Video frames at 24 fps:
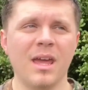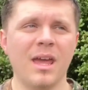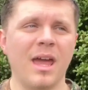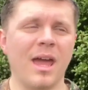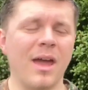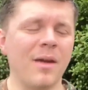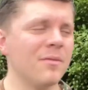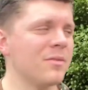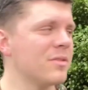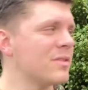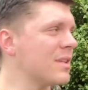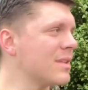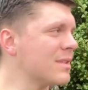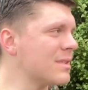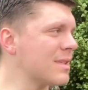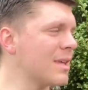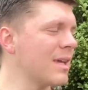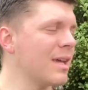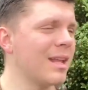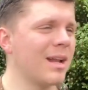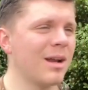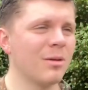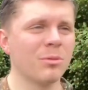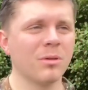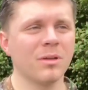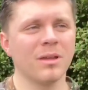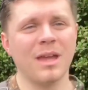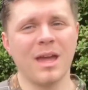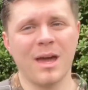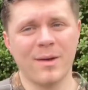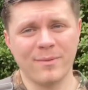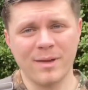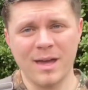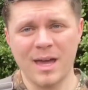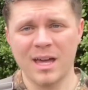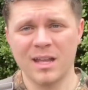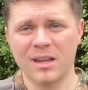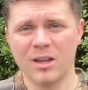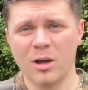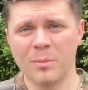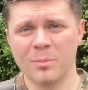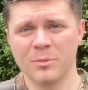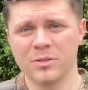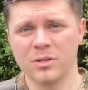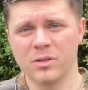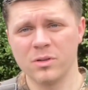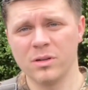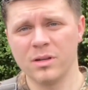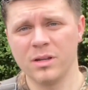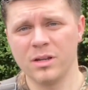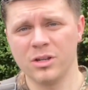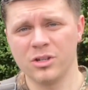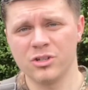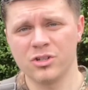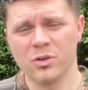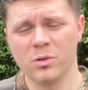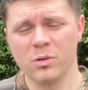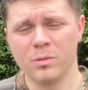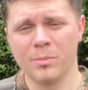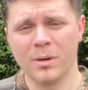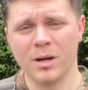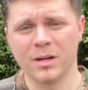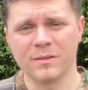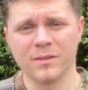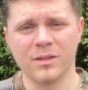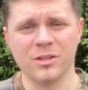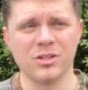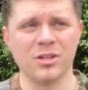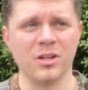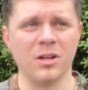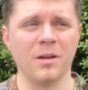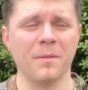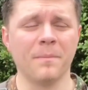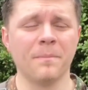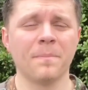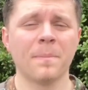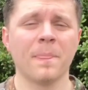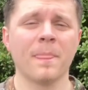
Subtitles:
Ever since then, I really haven't had the opportunity to shoot a buck this year.